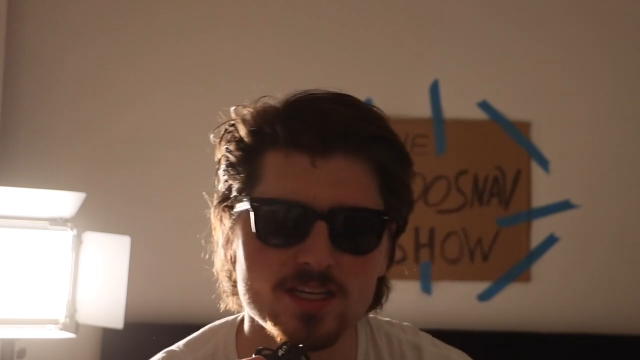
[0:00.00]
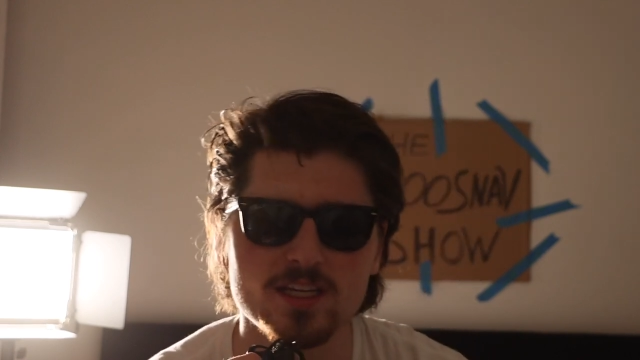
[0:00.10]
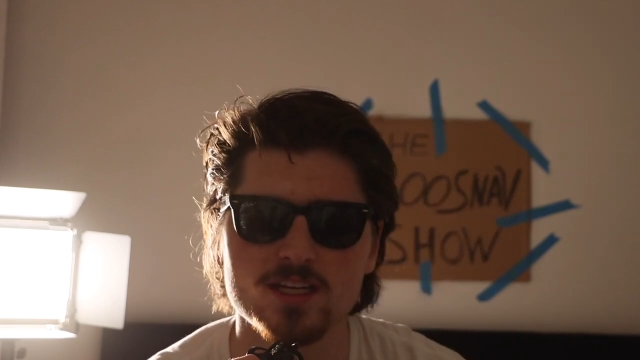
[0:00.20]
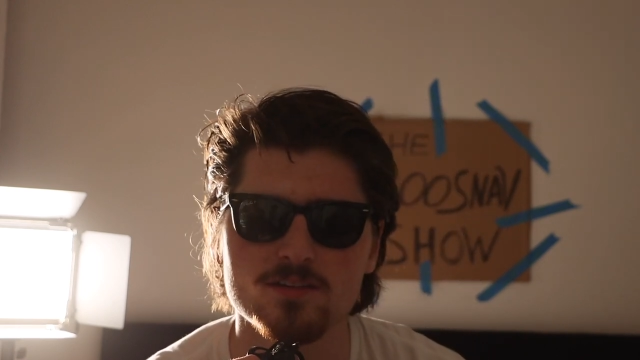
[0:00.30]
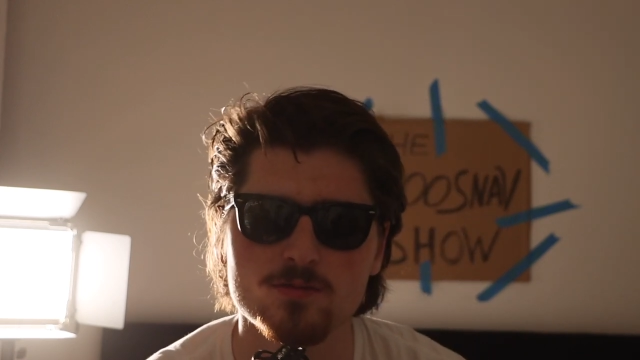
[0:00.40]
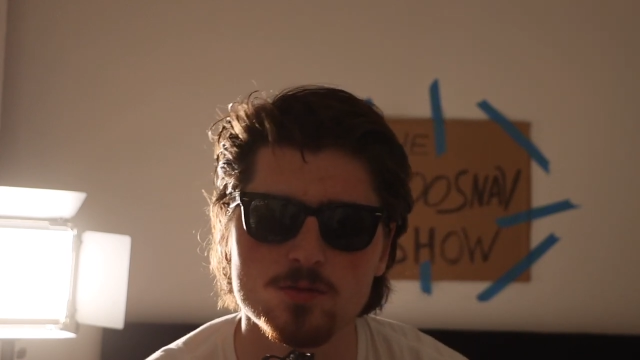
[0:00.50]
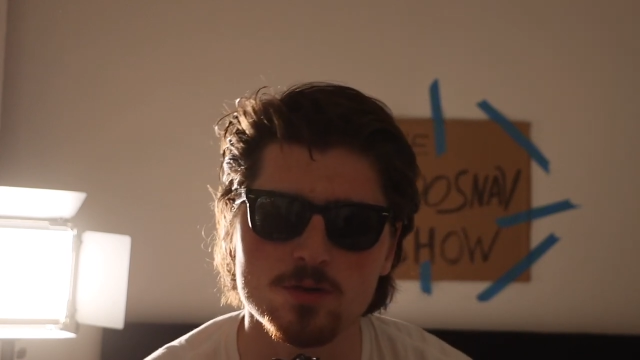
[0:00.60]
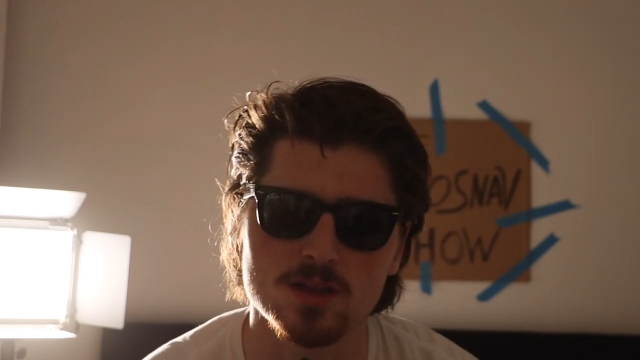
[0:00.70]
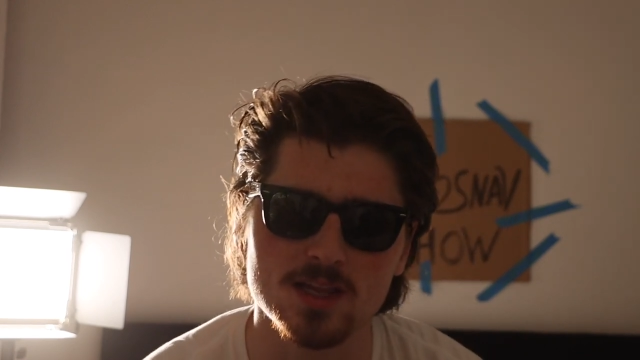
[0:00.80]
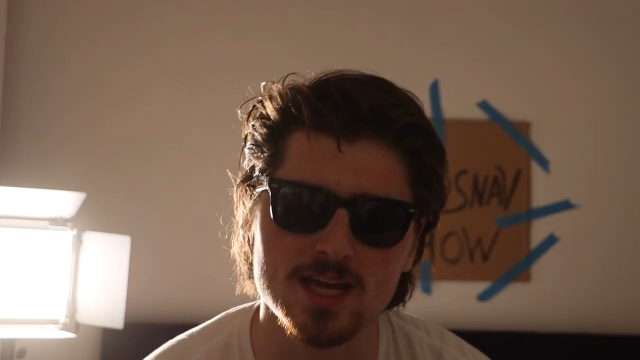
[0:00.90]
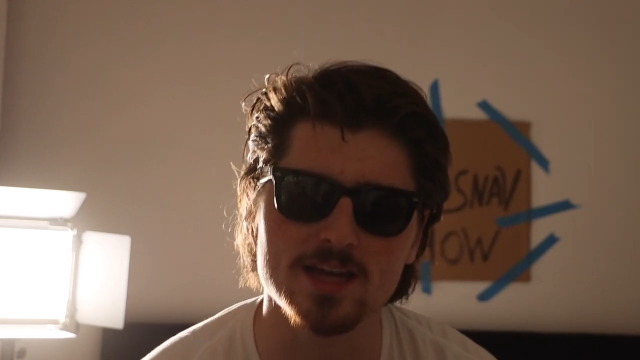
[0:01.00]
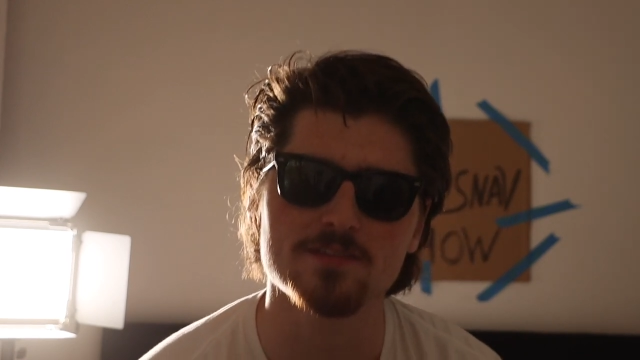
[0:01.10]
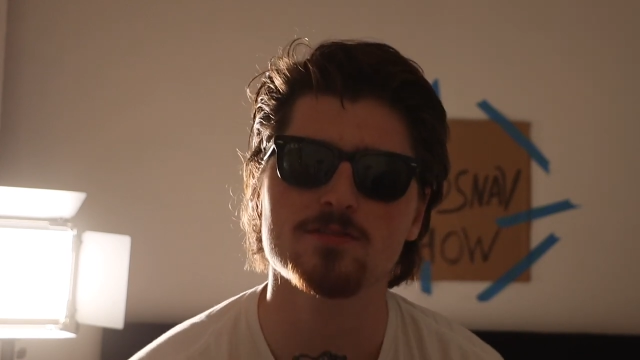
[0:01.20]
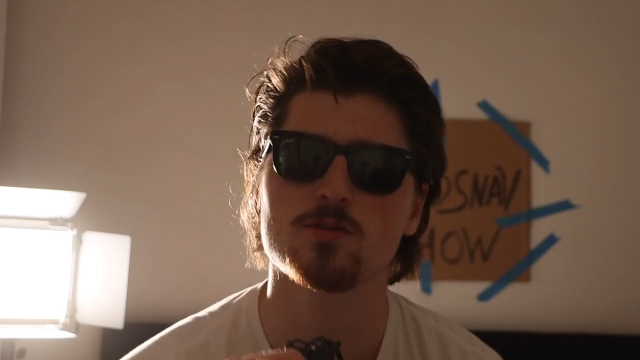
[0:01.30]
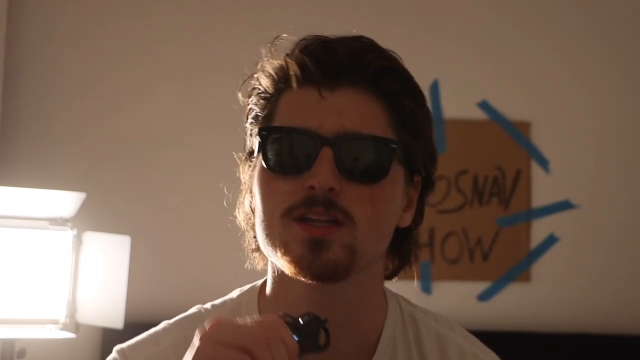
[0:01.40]
need for
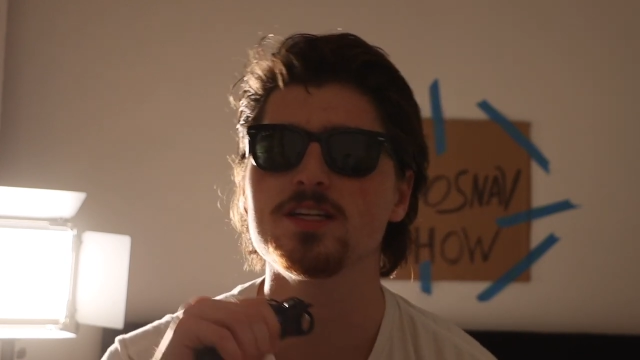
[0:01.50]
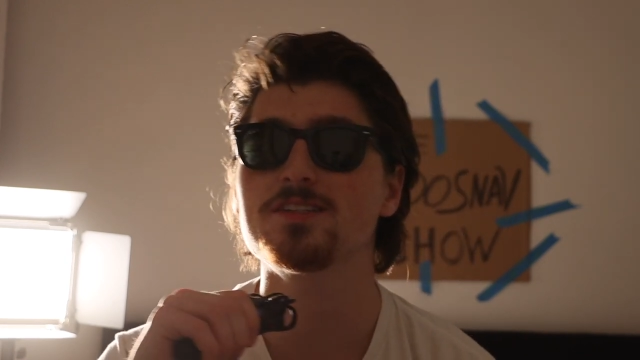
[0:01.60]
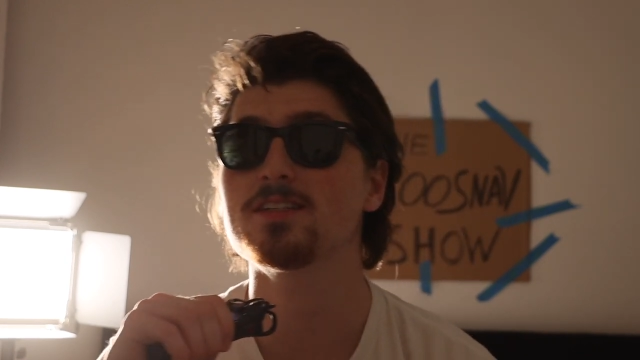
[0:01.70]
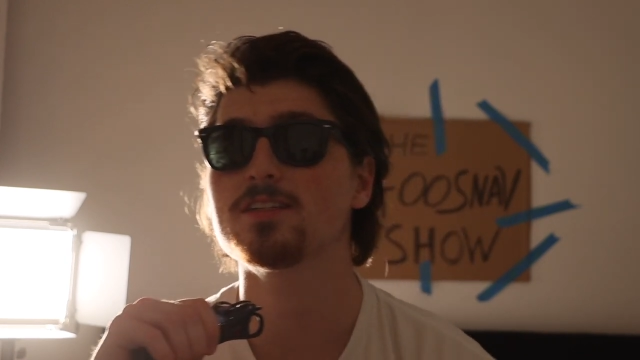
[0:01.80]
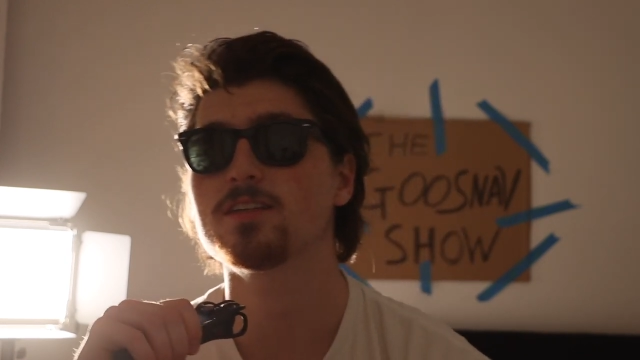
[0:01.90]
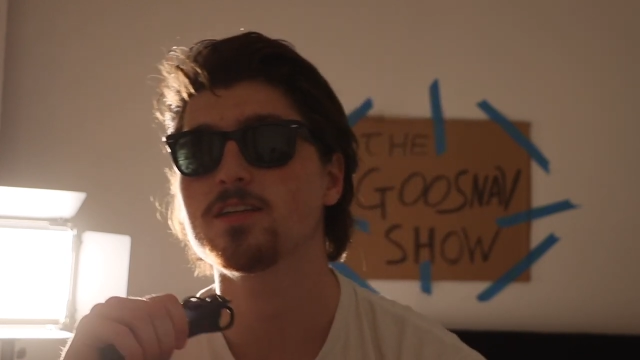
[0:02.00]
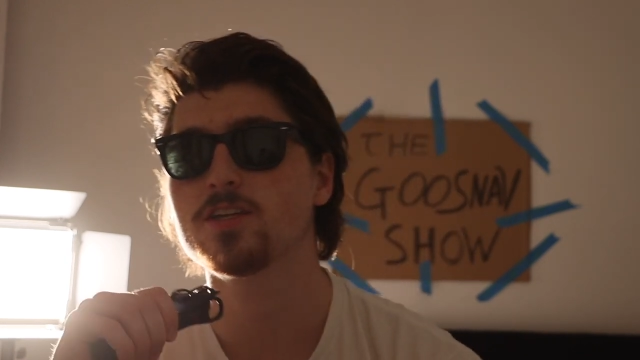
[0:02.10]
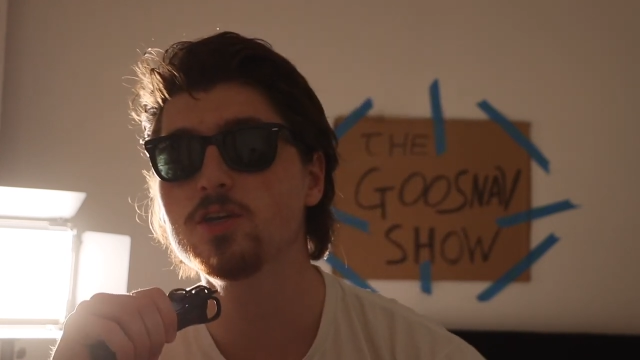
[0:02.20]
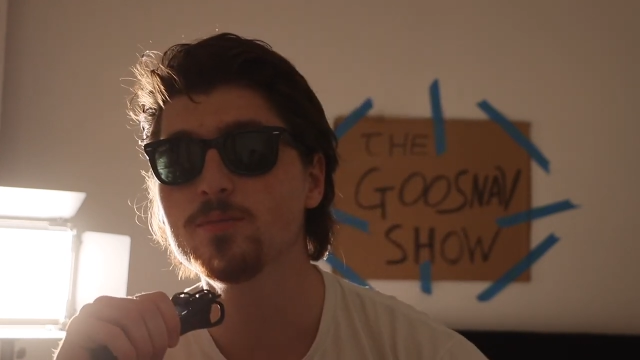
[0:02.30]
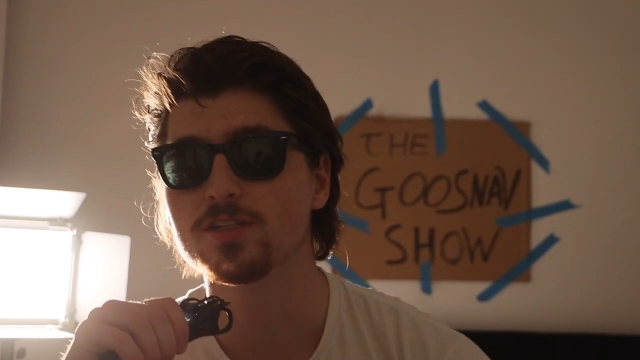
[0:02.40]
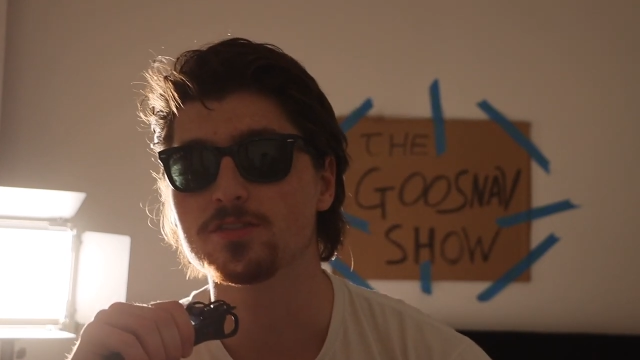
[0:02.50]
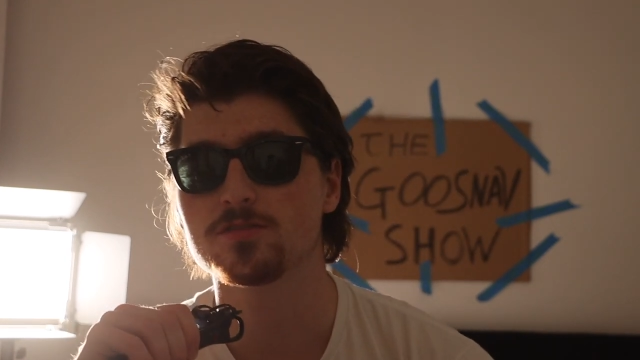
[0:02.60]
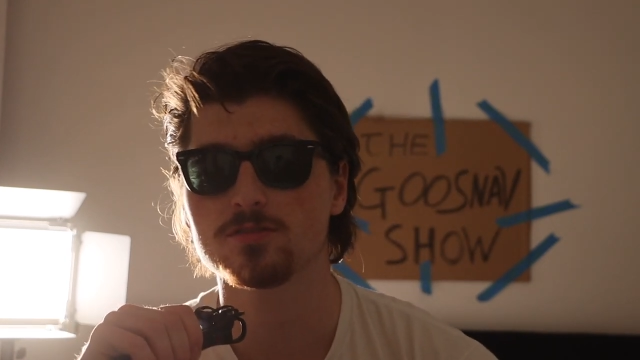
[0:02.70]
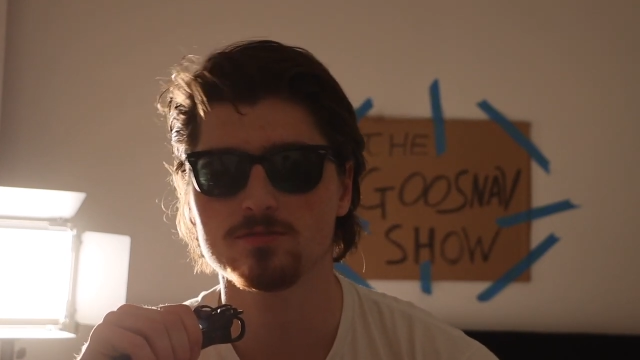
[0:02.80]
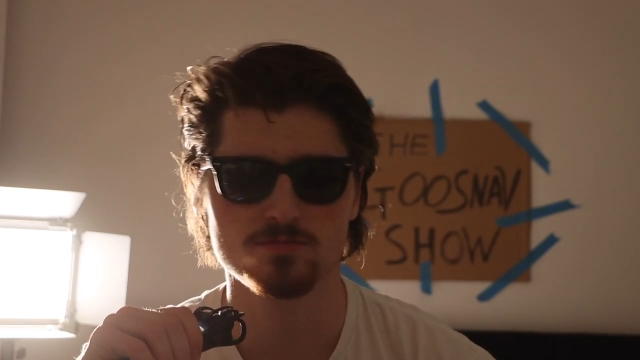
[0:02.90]
life, or at least
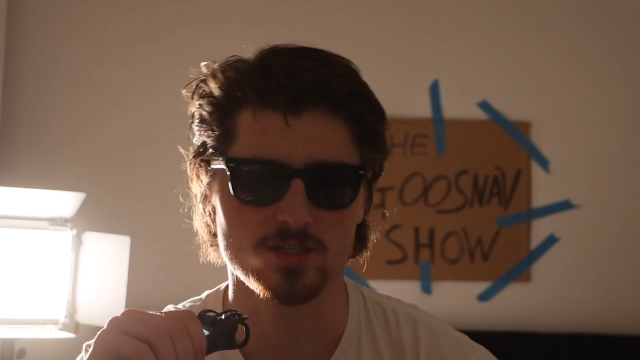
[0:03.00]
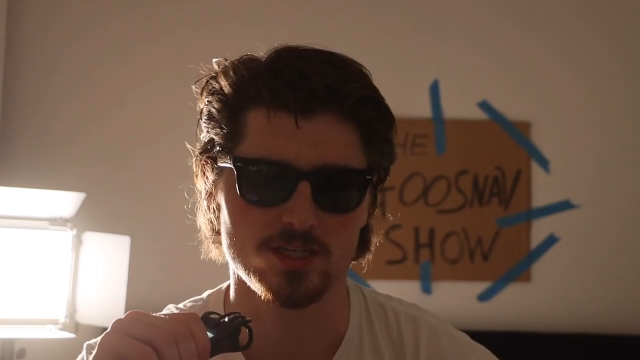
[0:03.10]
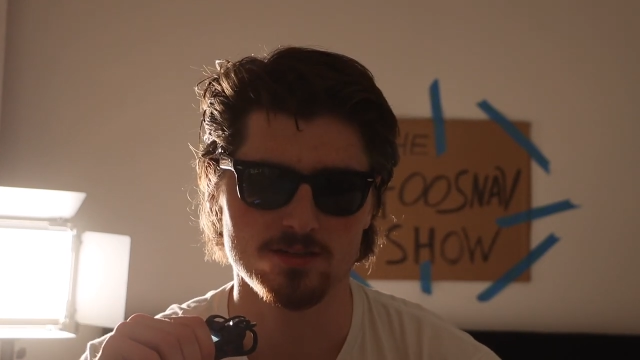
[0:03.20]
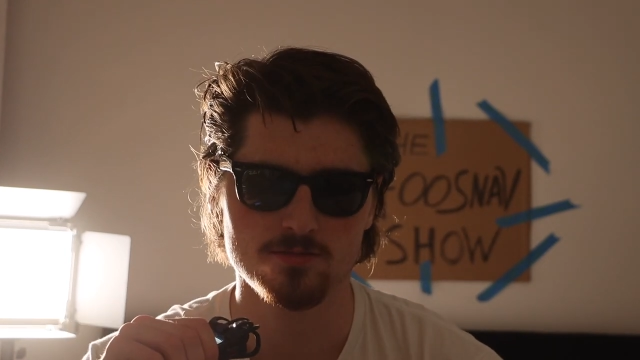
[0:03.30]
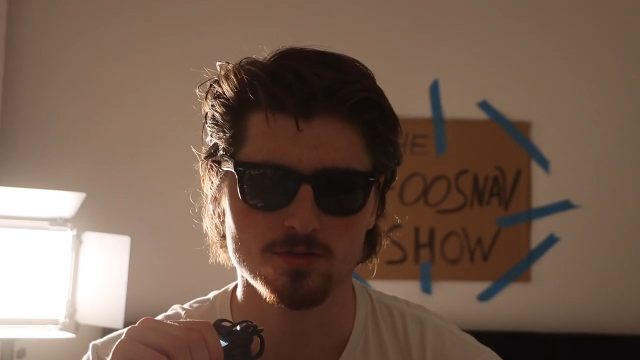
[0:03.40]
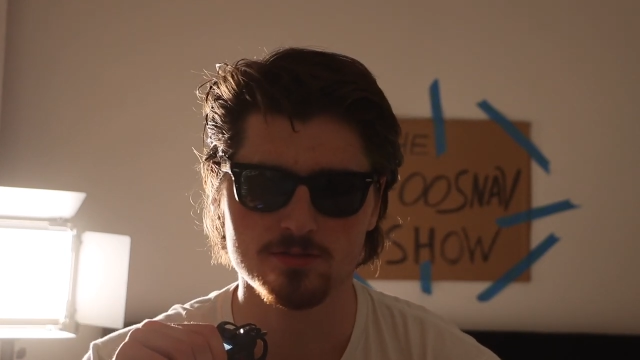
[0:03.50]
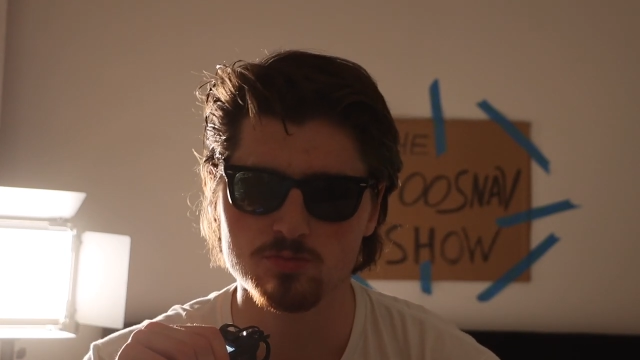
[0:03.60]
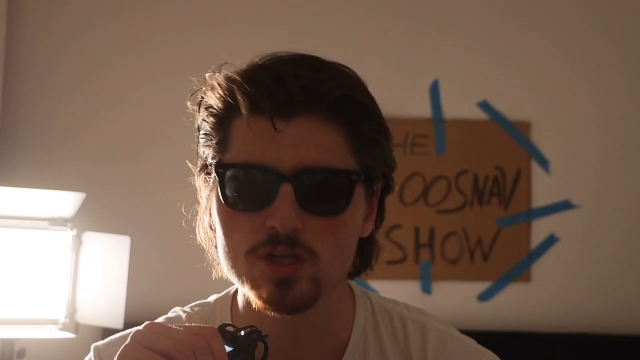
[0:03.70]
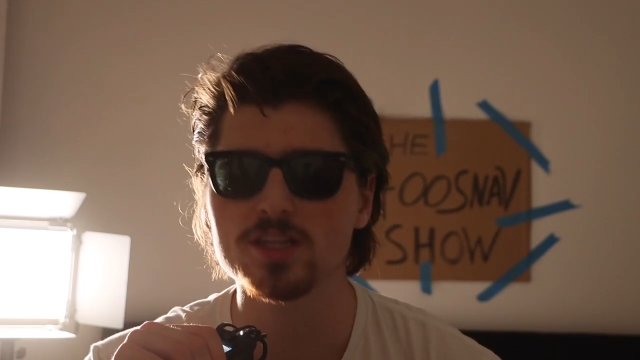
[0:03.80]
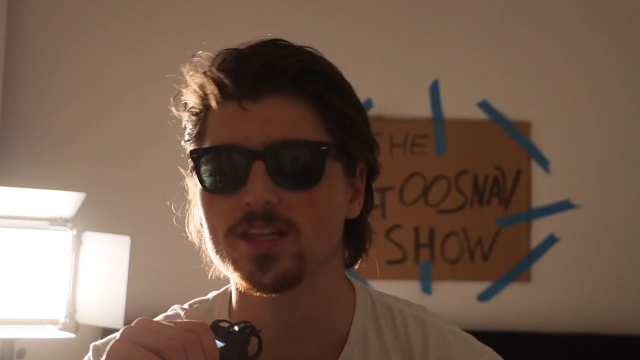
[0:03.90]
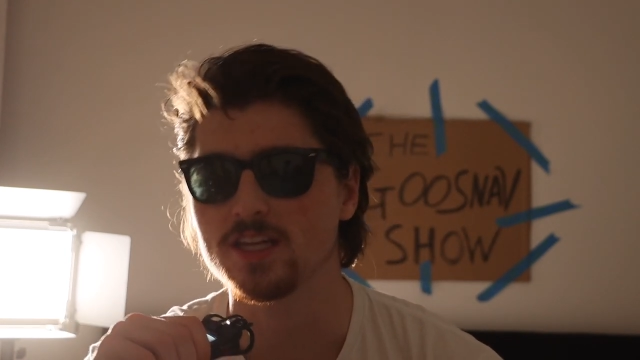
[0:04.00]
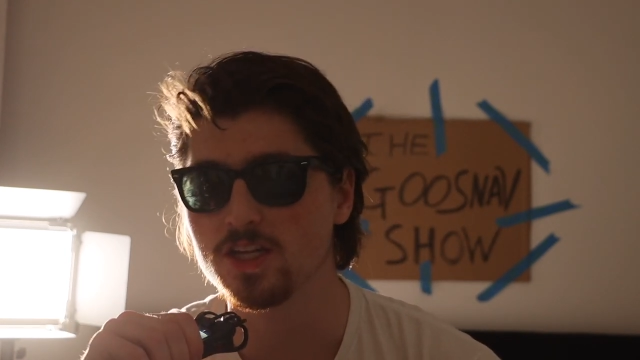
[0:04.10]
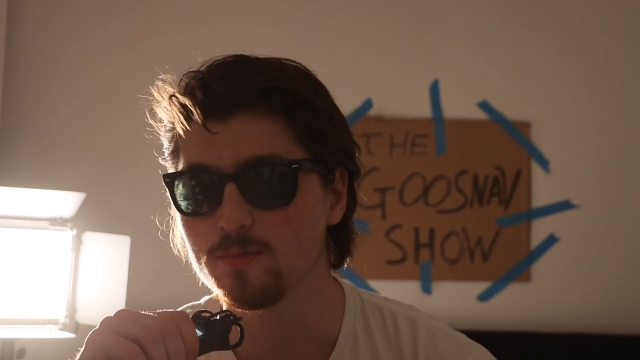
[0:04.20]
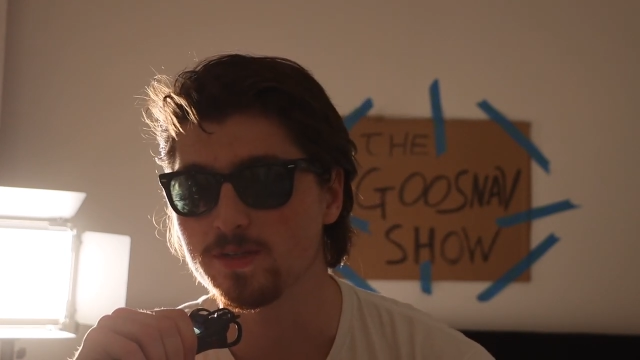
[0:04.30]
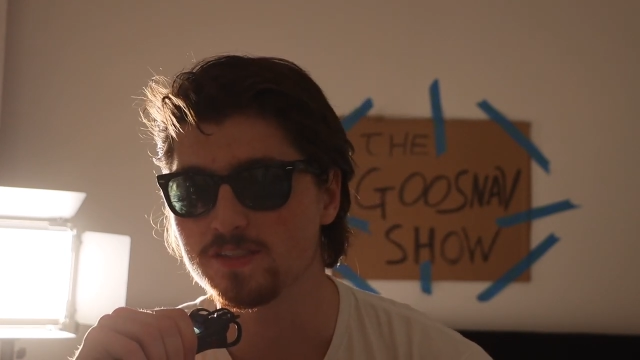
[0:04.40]
humans need, well, it's one thing that
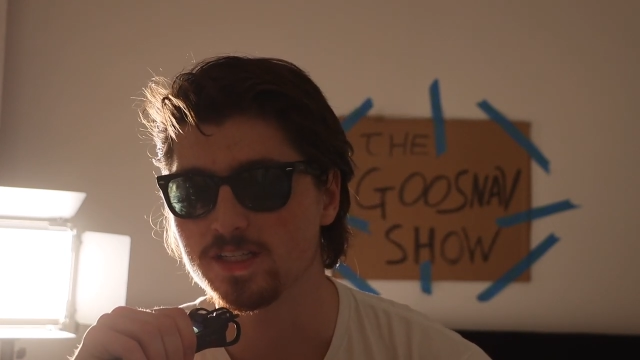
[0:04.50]
humans